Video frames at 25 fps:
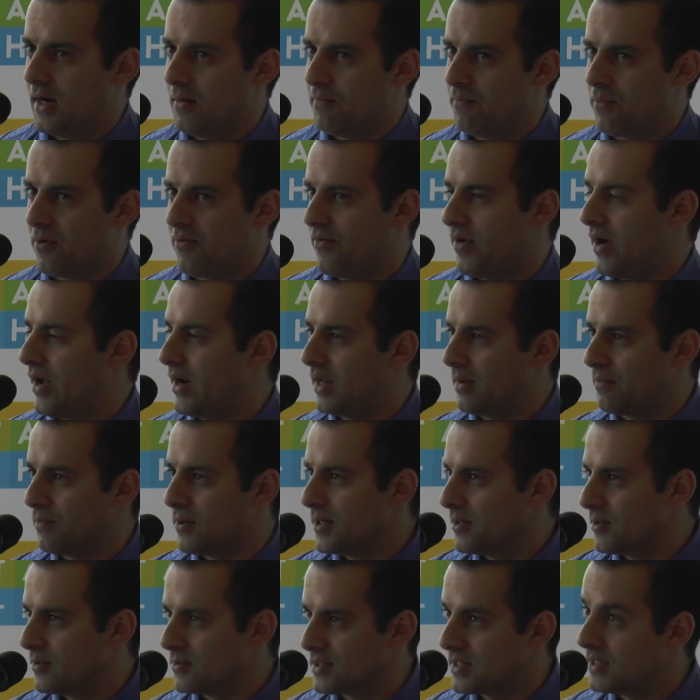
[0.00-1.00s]
providing
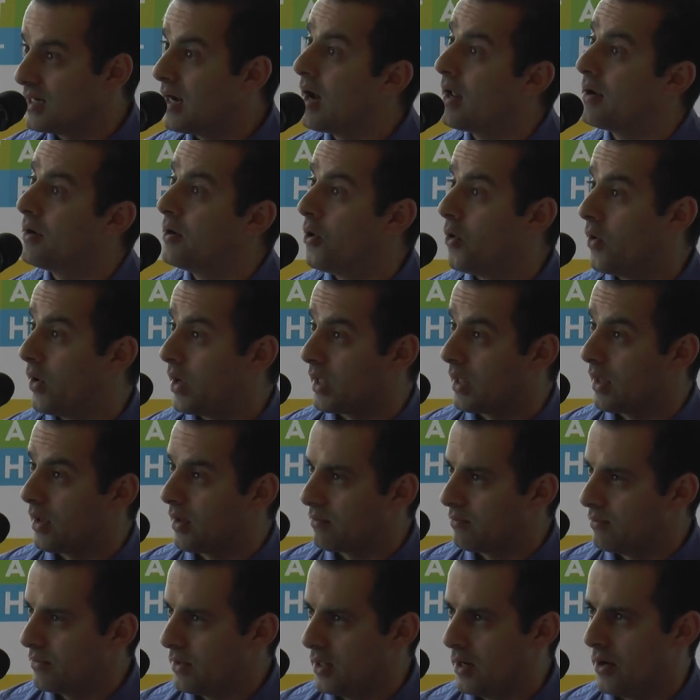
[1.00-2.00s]
pills and not knowing,
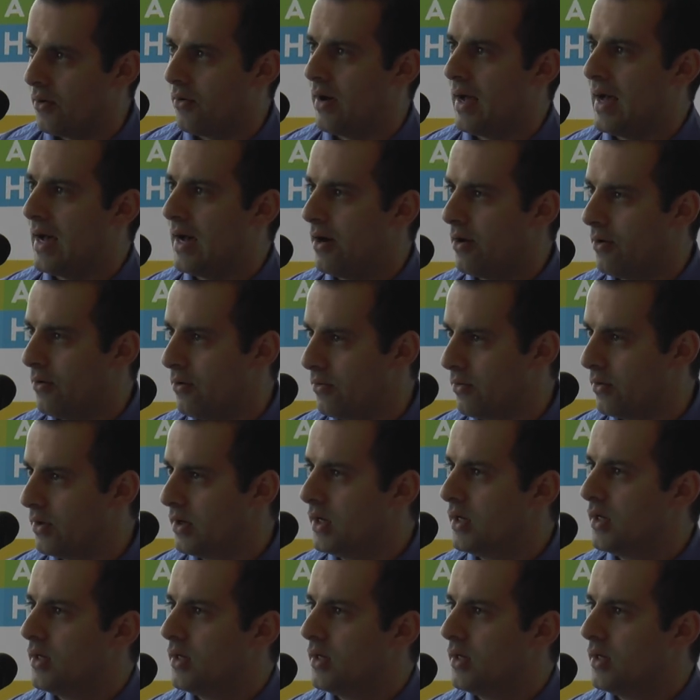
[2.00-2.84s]
you know, how